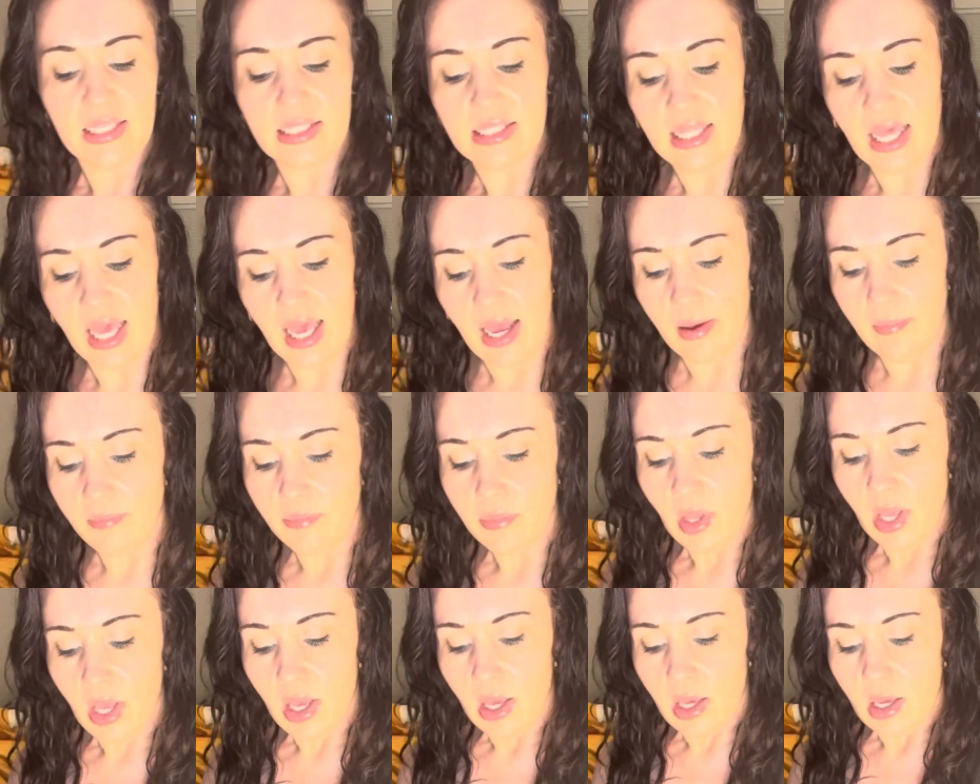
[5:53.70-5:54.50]

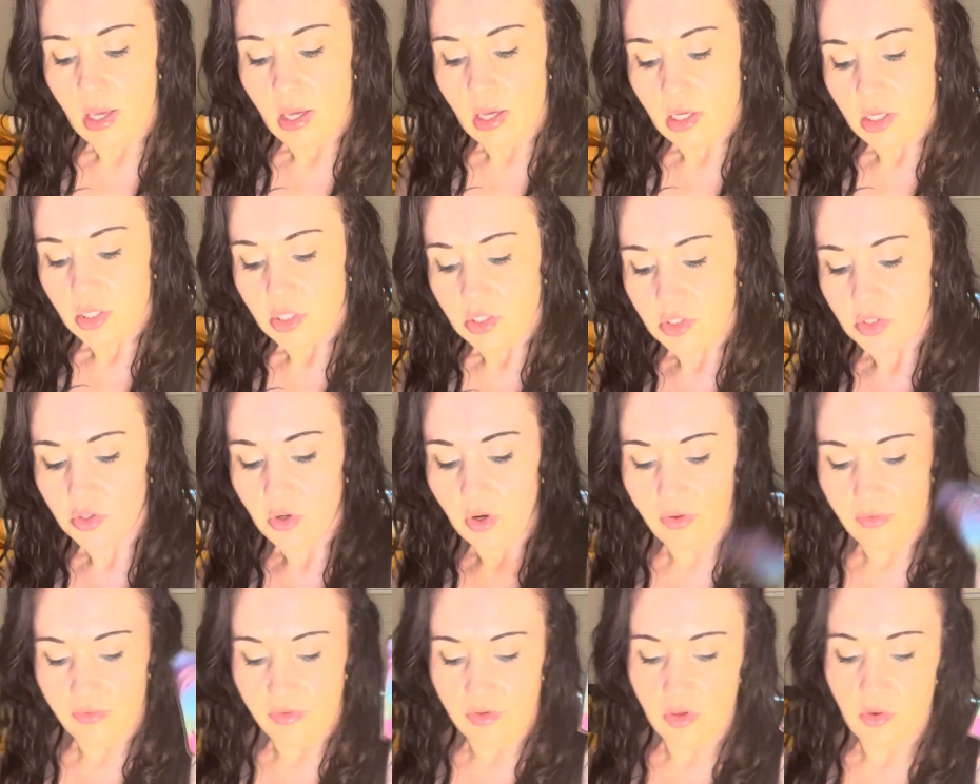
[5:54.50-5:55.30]
that
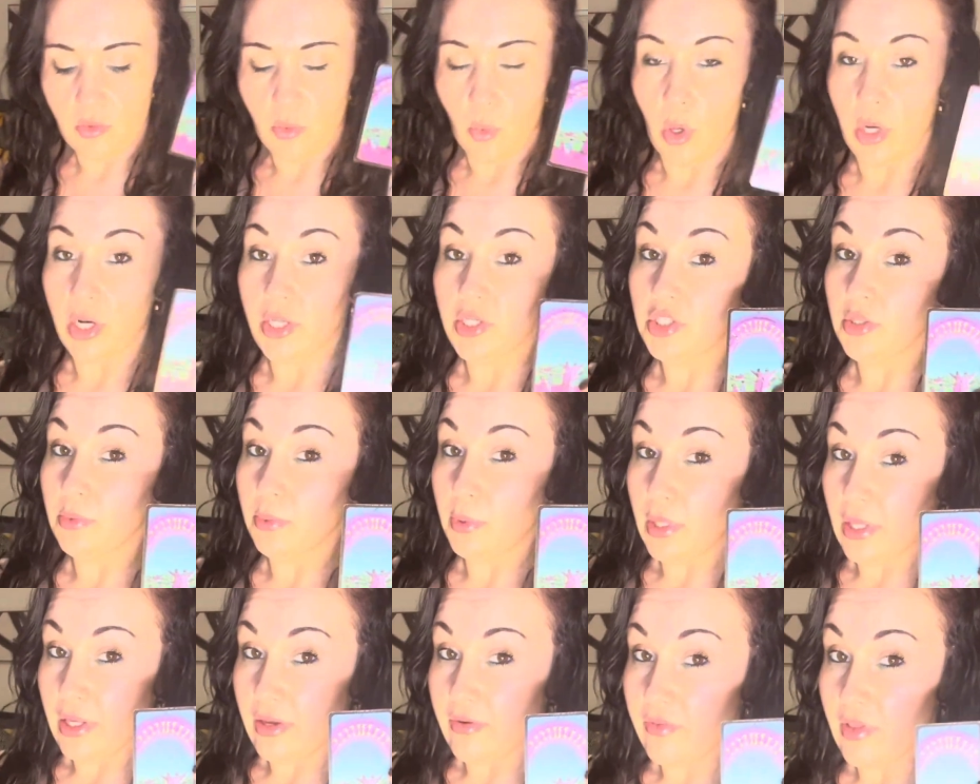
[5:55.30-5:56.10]
sort of you wanted to
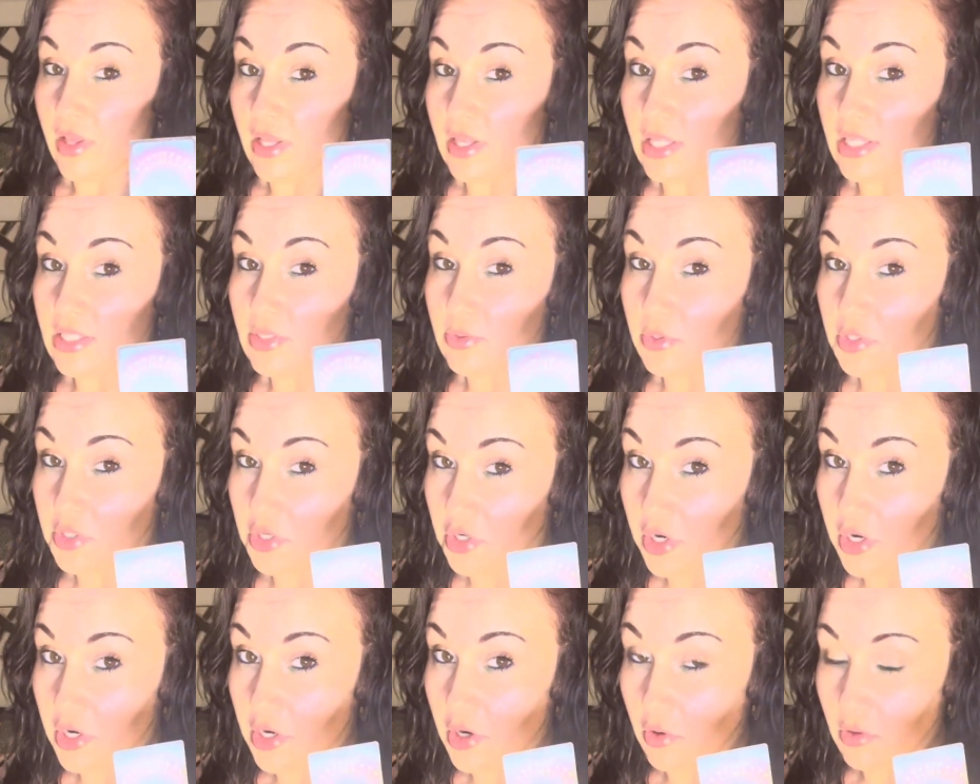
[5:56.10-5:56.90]
believe that this was
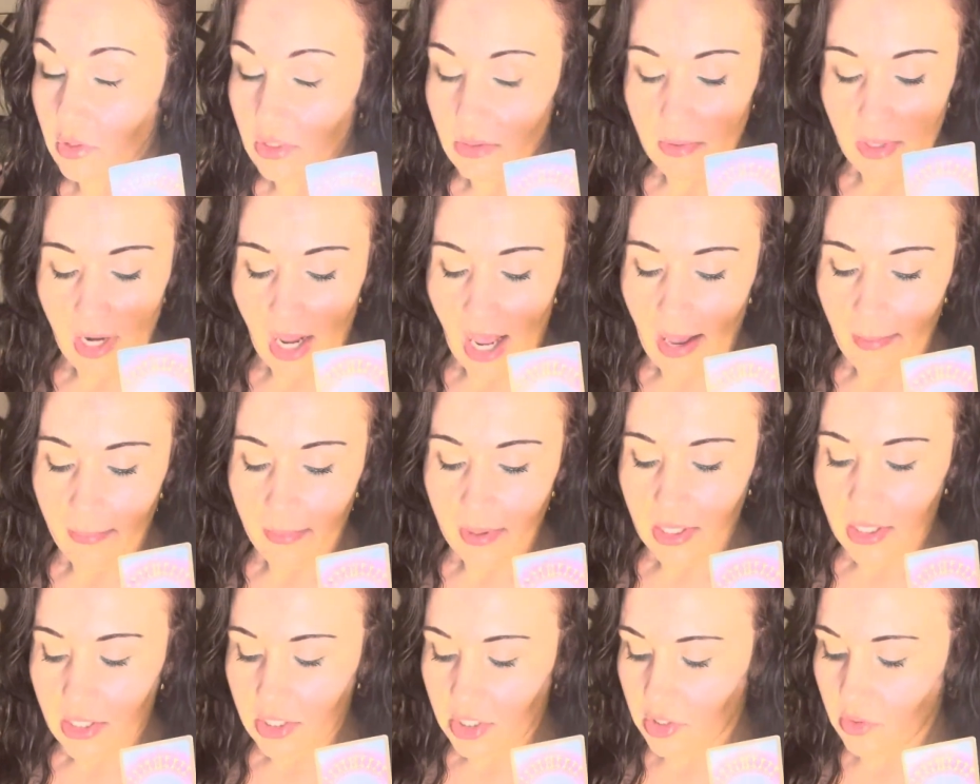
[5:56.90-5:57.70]
your ultimate
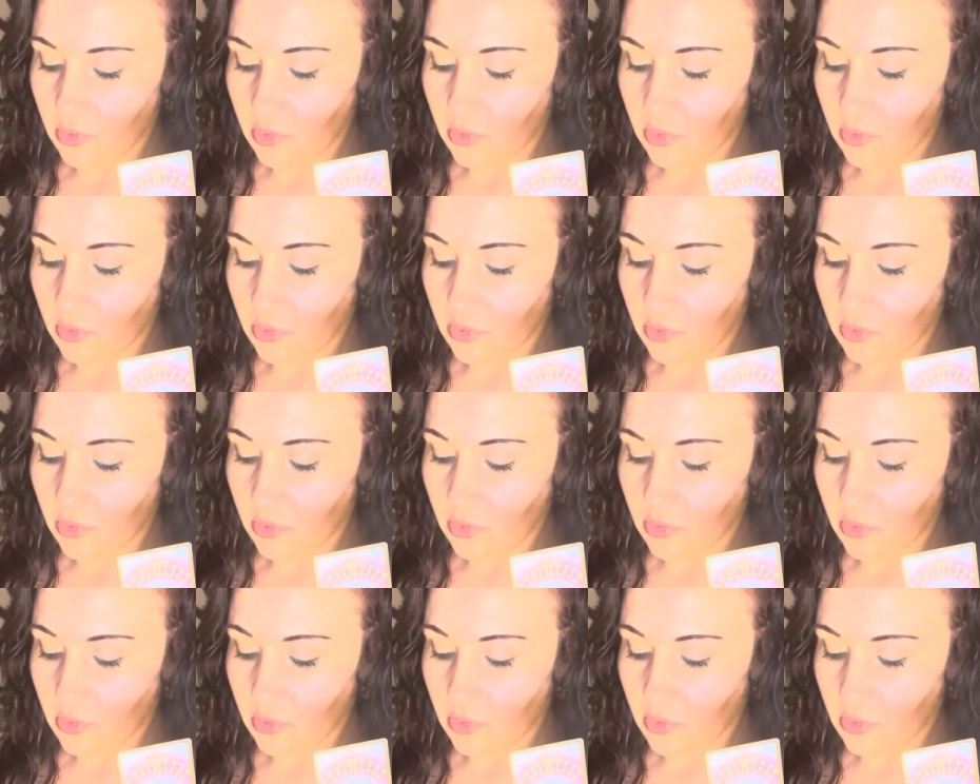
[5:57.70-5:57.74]
happiness.